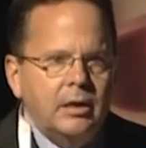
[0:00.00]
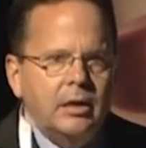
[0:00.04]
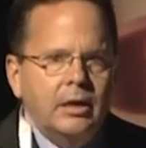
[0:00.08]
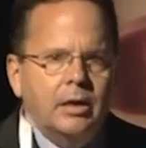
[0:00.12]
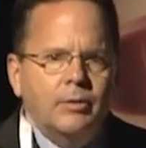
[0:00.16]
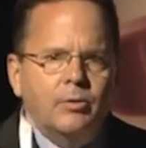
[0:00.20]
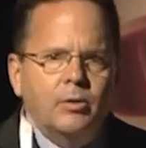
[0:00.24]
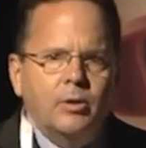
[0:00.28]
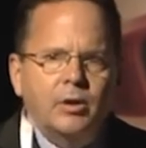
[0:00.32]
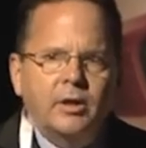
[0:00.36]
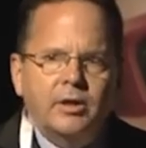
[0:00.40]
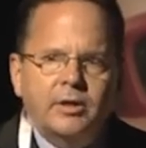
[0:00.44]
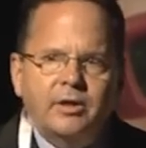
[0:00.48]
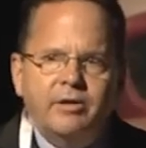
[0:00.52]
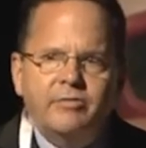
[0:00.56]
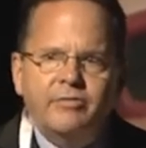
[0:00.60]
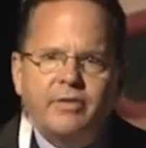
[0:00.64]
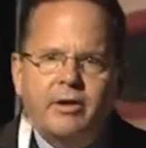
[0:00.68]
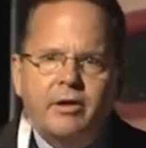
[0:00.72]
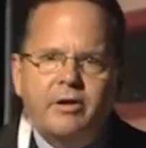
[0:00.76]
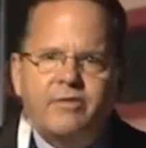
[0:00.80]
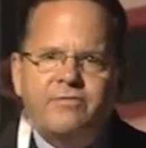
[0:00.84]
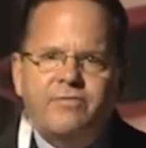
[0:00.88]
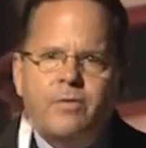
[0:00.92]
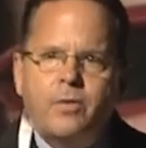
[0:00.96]
And we're looking
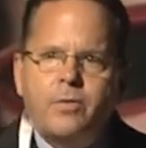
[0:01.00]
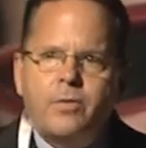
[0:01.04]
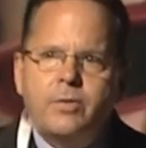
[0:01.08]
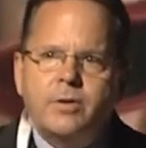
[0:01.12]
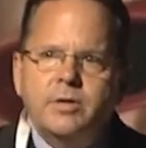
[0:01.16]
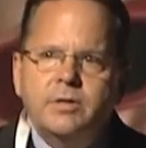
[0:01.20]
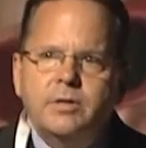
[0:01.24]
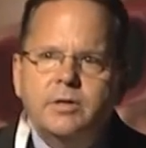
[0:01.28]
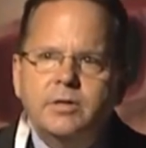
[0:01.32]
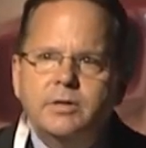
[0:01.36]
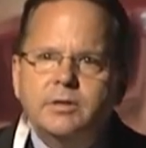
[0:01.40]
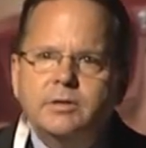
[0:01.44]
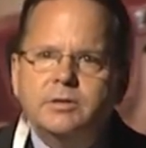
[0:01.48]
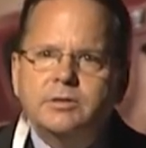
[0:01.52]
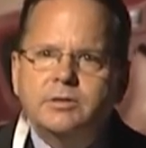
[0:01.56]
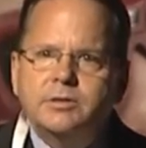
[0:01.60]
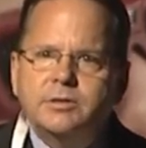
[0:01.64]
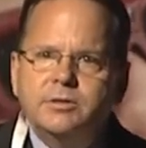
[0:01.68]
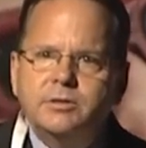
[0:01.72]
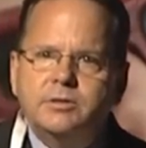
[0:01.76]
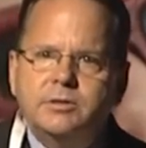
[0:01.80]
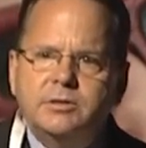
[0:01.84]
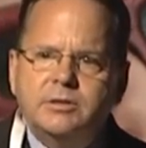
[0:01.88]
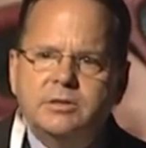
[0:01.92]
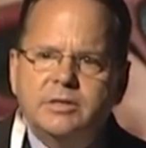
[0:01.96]
very forward
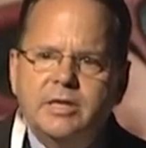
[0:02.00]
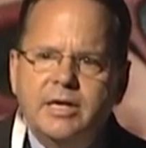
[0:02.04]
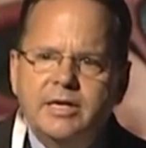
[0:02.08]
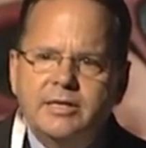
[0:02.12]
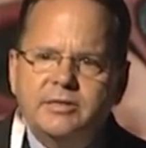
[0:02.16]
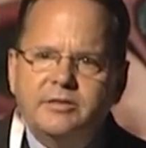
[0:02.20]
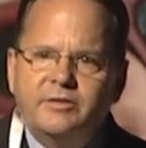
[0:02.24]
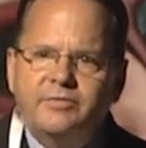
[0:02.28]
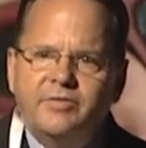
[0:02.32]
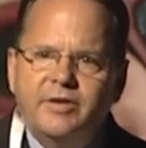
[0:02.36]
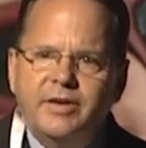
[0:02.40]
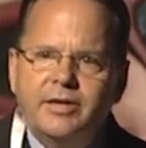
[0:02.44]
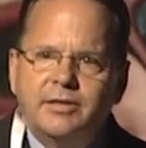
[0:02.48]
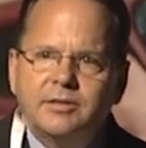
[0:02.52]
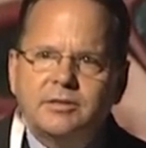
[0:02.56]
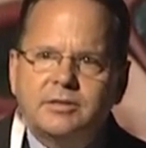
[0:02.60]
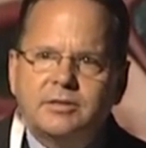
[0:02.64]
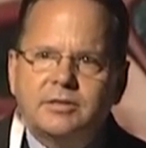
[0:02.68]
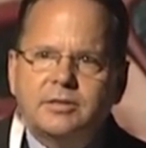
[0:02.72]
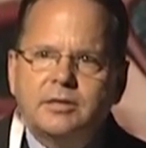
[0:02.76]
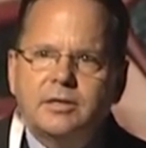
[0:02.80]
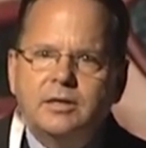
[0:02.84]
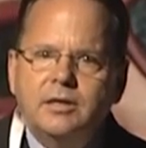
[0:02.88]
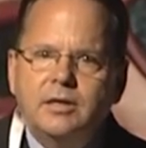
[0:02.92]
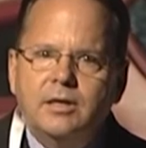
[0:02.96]
to today's
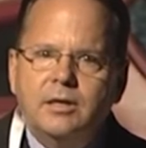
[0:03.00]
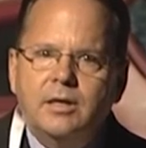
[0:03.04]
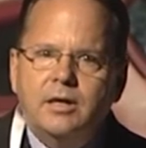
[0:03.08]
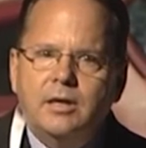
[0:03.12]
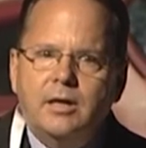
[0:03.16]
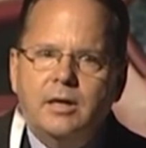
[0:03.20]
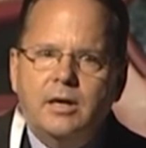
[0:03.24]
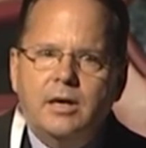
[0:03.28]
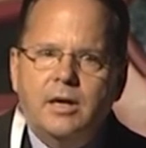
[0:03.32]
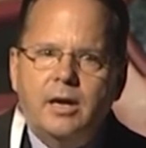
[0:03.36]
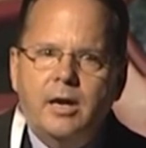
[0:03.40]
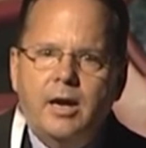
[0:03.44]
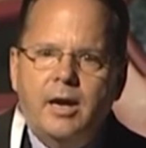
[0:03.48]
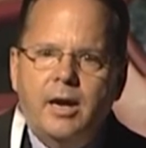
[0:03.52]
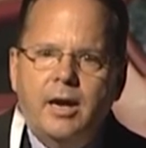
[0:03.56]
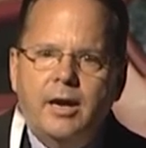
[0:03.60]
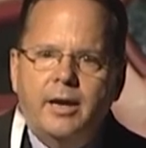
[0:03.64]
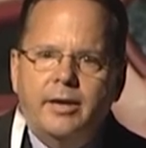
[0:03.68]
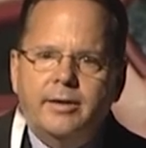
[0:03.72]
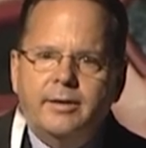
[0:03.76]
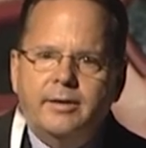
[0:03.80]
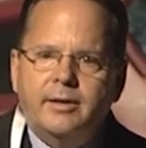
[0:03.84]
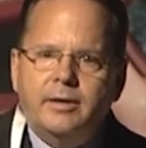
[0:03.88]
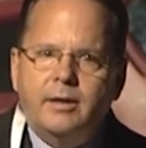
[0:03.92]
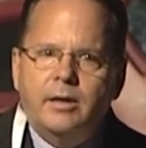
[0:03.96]
events
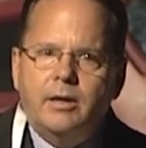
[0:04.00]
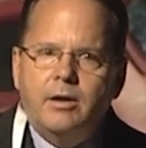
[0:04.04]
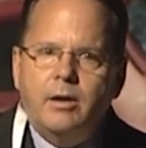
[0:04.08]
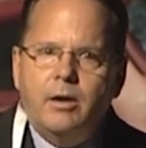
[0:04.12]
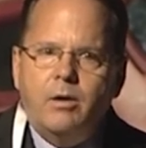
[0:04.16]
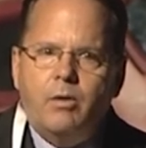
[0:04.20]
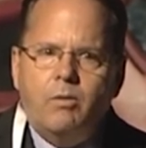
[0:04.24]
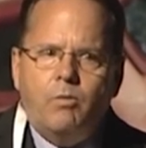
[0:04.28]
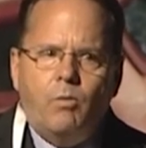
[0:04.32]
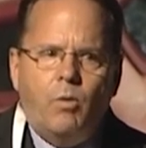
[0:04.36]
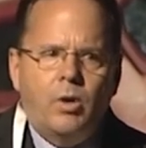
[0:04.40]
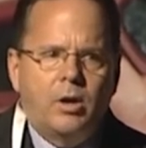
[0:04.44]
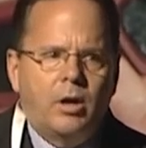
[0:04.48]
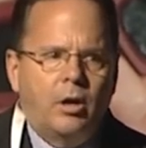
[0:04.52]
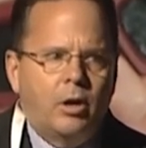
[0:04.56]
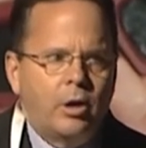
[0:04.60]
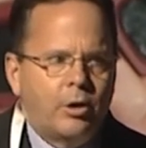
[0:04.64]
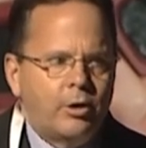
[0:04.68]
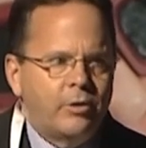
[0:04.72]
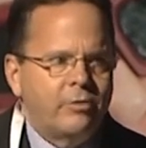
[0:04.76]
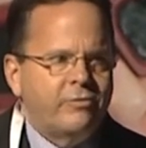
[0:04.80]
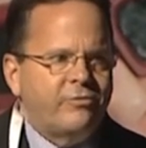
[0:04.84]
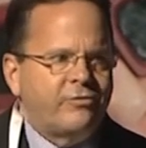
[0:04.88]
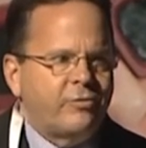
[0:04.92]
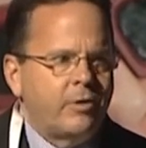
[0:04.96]
and want to
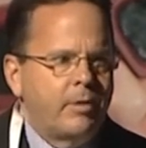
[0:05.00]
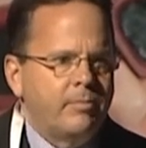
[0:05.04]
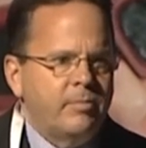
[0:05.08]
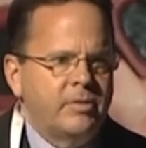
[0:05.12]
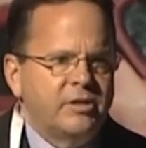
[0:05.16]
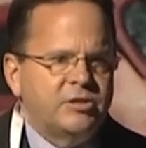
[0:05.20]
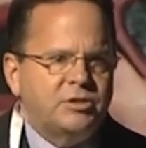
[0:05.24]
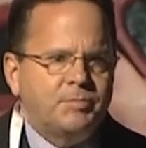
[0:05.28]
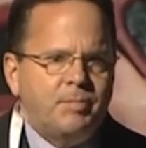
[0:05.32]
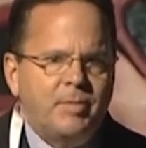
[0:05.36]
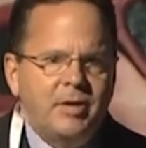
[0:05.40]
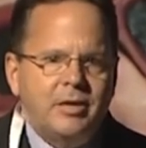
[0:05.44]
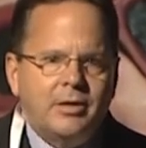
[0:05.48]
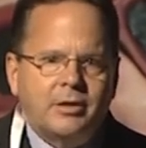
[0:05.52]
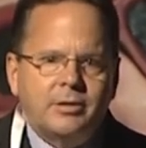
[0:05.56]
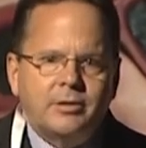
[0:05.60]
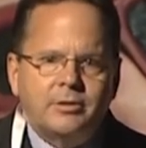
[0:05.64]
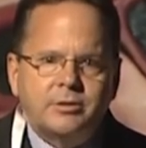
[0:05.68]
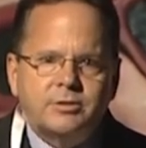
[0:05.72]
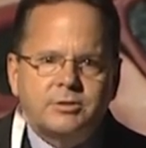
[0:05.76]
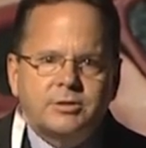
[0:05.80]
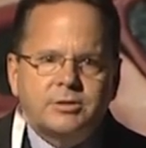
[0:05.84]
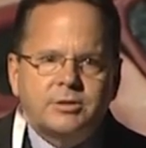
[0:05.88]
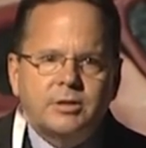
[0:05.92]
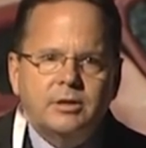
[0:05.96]
learn from the
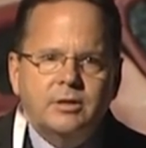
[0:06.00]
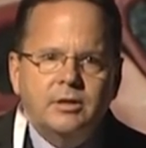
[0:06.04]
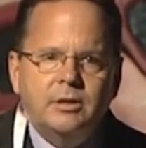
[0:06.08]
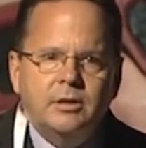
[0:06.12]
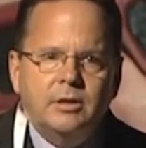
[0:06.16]
speakers